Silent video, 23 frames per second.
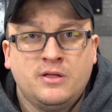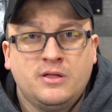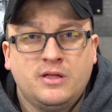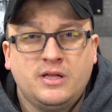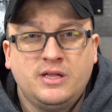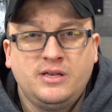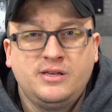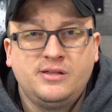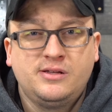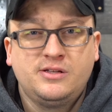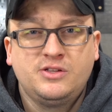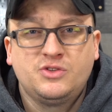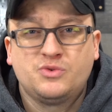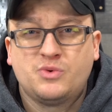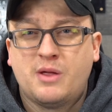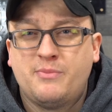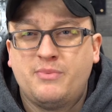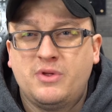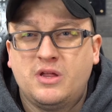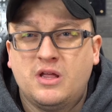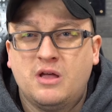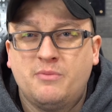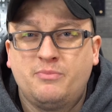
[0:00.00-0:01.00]
Intel is
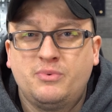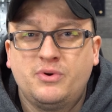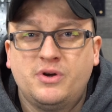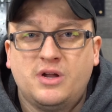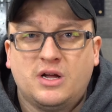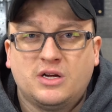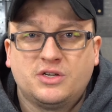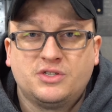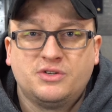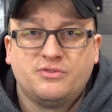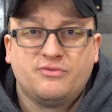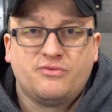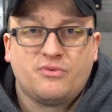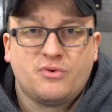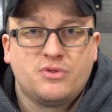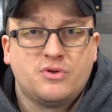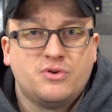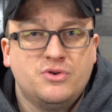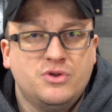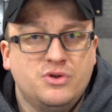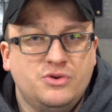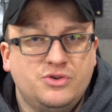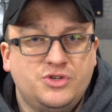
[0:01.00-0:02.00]
ramping up production for
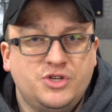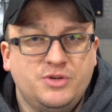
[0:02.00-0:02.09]
their new